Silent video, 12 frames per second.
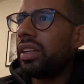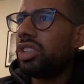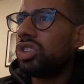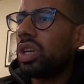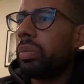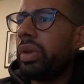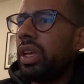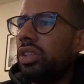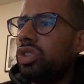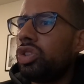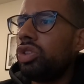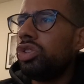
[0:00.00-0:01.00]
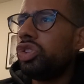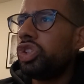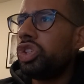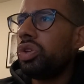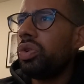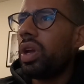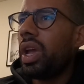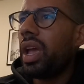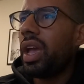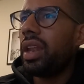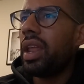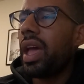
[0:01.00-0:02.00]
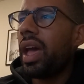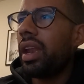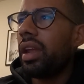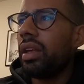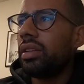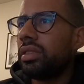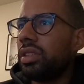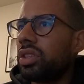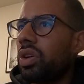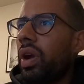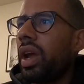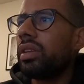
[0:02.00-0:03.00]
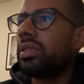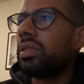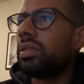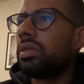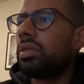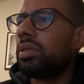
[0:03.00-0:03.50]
this is going to be to shoot and edit, is this correct?